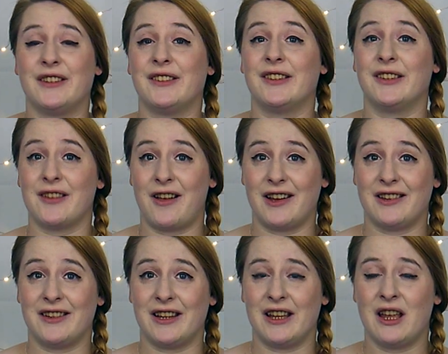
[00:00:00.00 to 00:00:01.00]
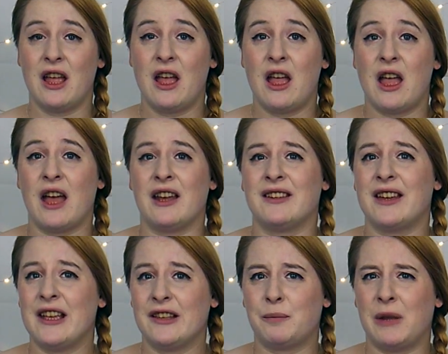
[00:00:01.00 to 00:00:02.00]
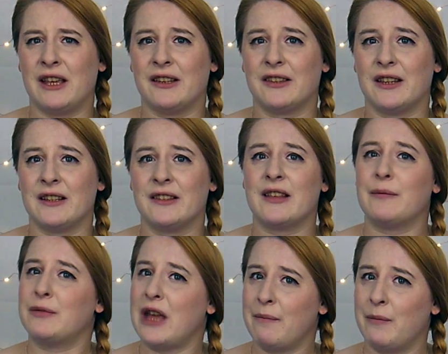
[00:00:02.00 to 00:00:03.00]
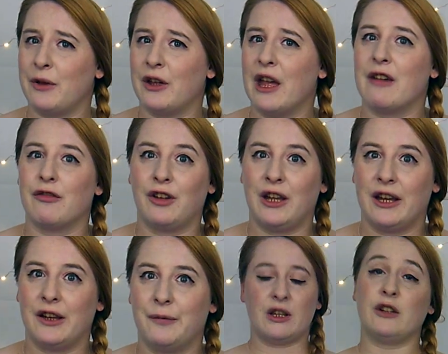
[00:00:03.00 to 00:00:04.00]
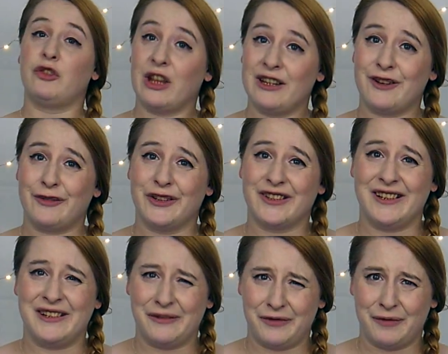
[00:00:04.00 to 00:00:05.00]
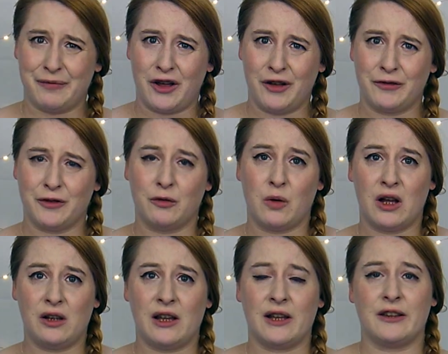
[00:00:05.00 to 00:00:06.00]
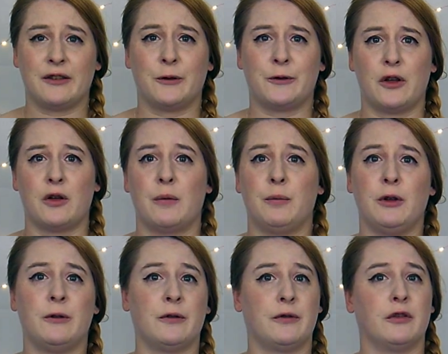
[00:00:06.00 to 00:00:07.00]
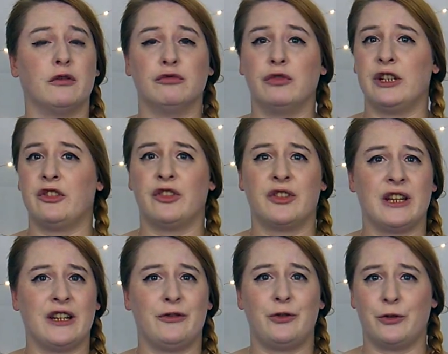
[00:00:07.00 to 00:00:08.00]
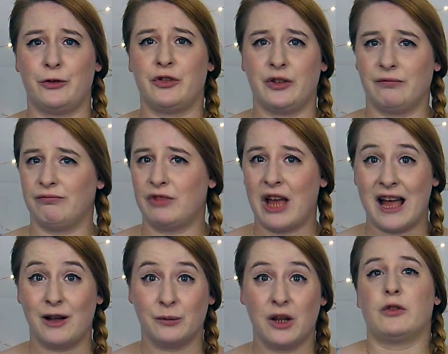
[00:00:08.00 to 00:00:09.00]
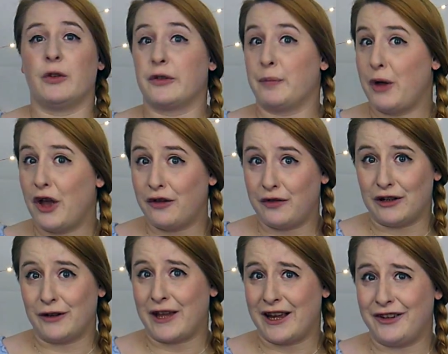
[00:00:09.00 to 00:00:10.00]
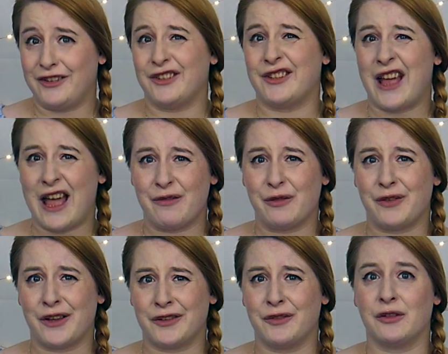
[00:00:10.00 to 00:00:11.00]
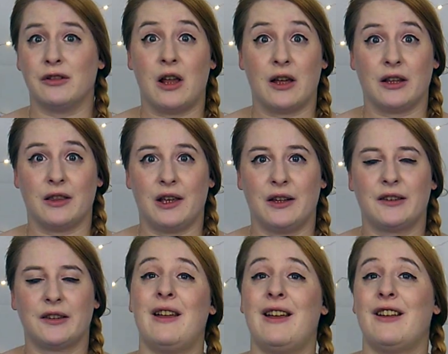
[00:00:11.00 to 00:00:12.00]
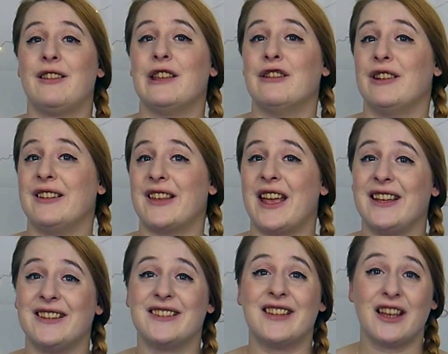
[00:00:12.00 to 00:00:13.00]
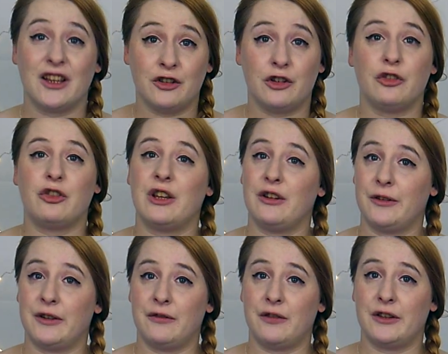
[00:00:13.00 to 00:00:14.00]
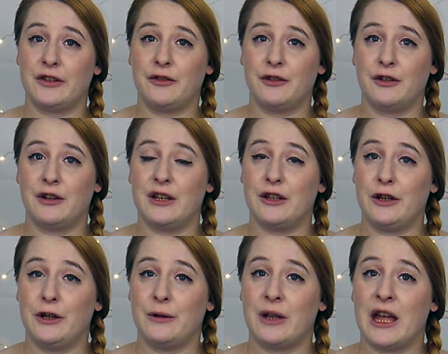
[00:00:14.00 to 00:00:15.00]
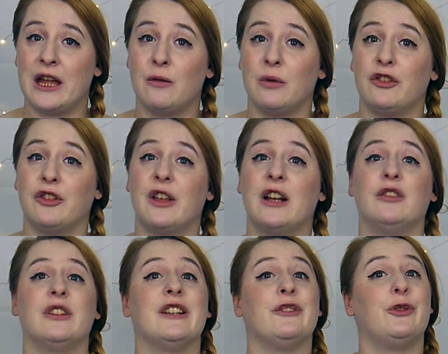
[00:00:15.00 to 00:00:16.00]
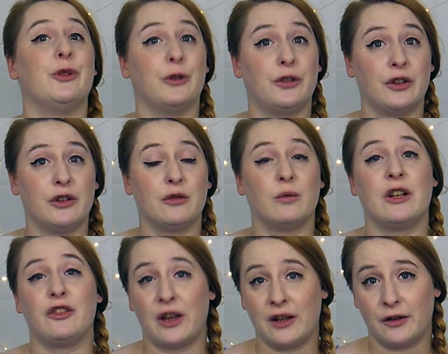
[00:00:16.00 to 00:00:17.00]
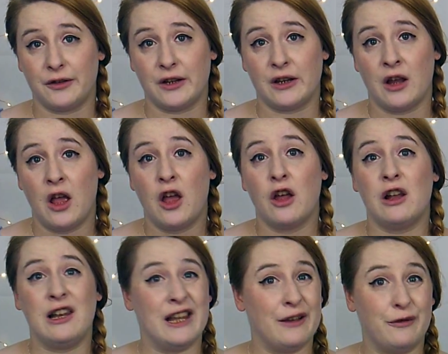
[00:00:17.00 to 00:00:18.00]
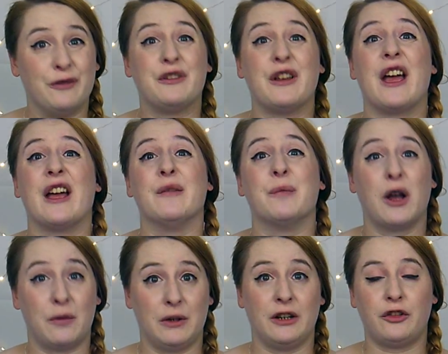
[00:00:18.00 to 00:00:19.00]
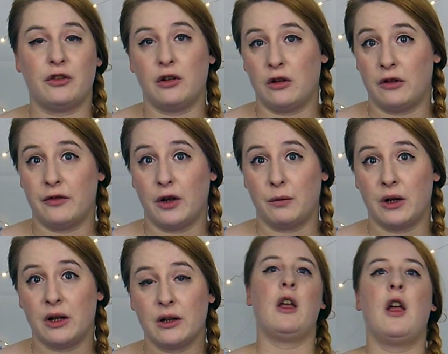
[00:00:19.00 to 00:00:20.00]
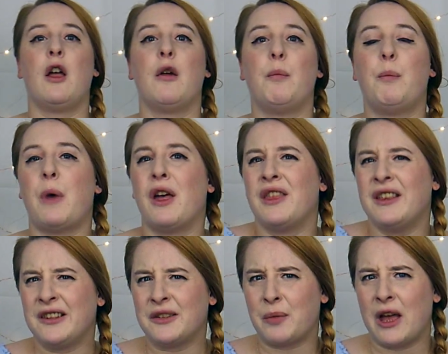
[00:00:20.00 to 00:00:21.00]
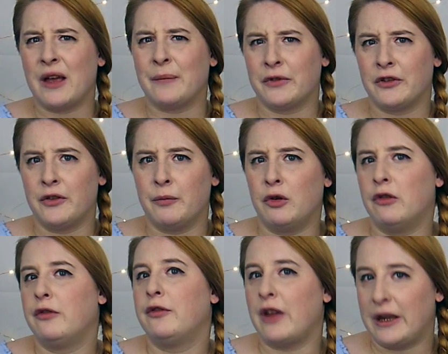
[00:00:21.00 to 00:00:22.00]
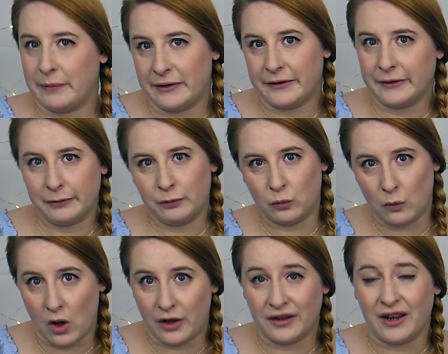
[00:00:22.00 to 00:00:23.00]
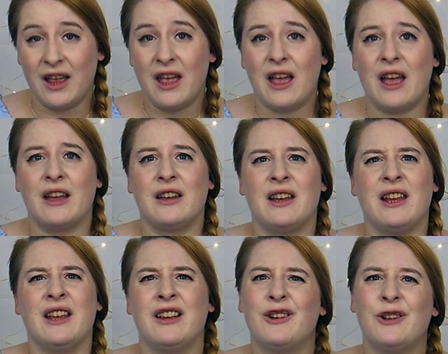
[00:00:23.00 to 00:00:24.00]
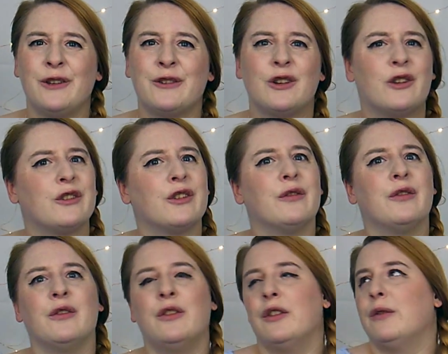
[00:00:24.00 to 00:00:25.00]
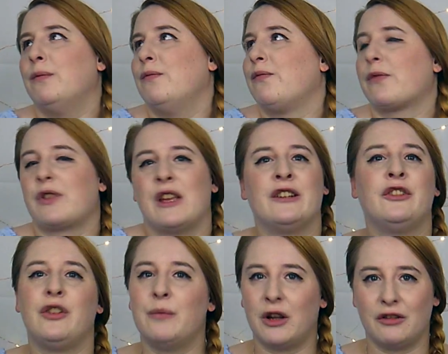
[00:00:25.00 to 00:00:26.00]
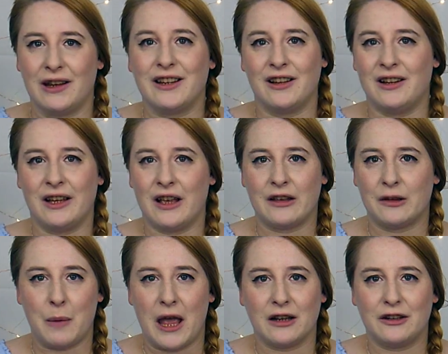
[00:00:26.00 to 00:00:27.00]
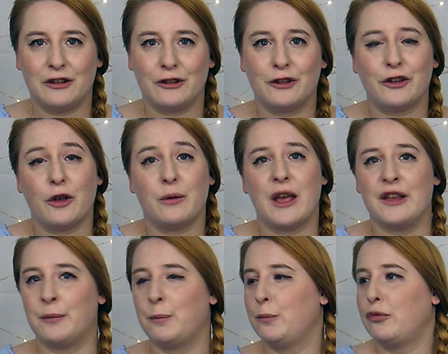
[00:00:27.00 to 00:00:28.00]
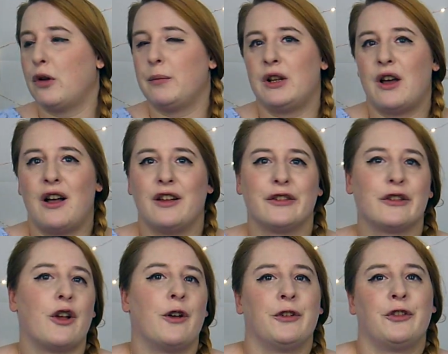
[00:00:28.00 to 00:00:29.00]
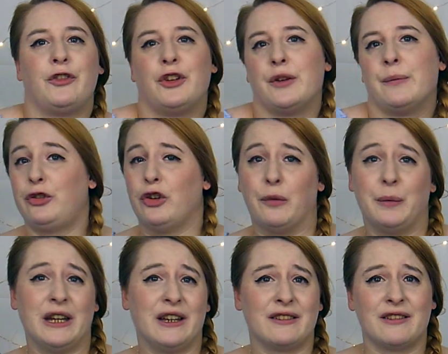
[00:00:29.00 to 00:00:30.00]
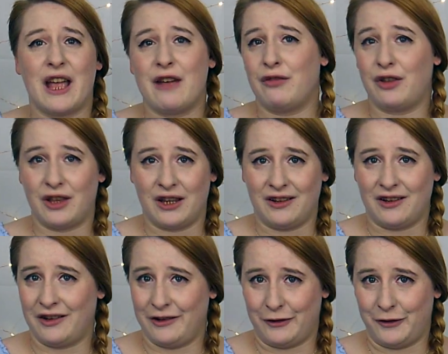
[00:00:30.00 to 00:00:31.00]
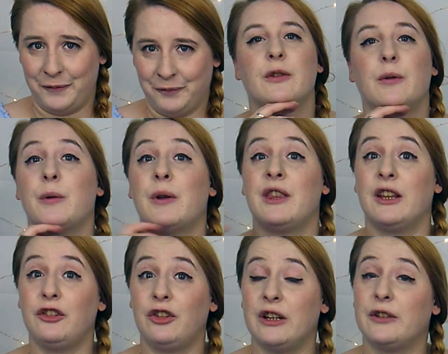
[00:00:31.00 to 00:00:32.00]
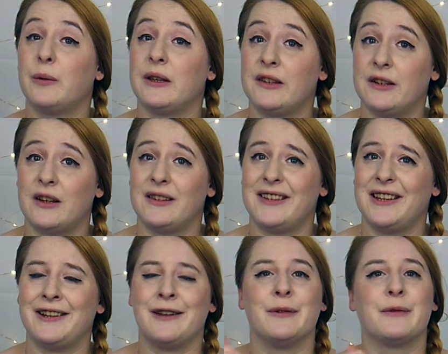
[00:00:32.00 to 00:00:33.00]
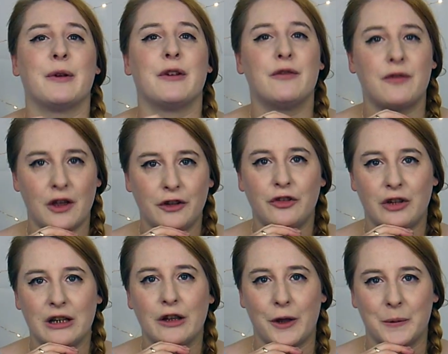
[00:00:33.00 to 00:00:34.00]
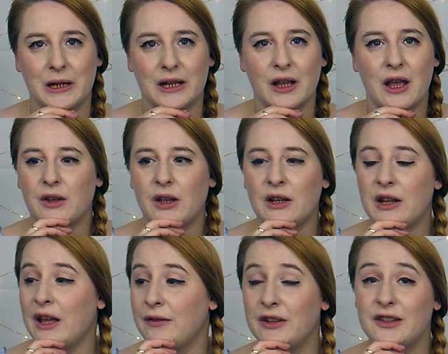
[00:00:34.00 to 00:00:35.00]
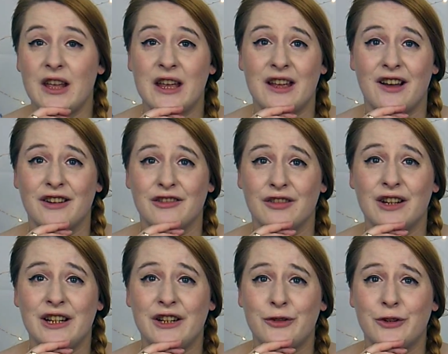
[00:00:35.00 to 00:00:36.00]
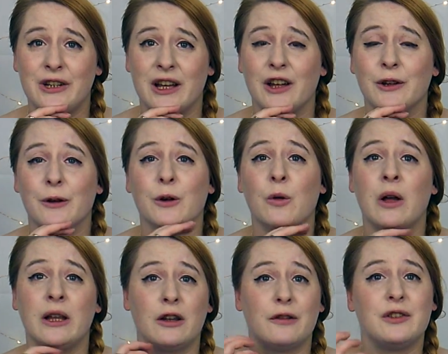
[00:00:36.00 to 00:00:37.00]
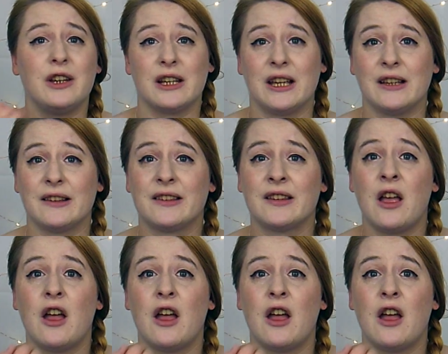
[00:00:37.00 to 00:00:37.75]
Society, and it takes place in September every year. Jane obviously lived in Bath for a while, and it's also a beautiful Regency Georgian town, so it's a perfect location to have a festival like this. There is a second Jane Austen Festival in the UK, which is held in Chawton, where Jane Austen lived and published a lot of her work. But this is perhaps the more famous one, and it includes lots of the things you might regularly expect. So there's promenades, costumes, shopping, everything galore. So I went this year, 2019. It was my first year going, and I have to say I really enjoyed it. I got quite a lot of tickets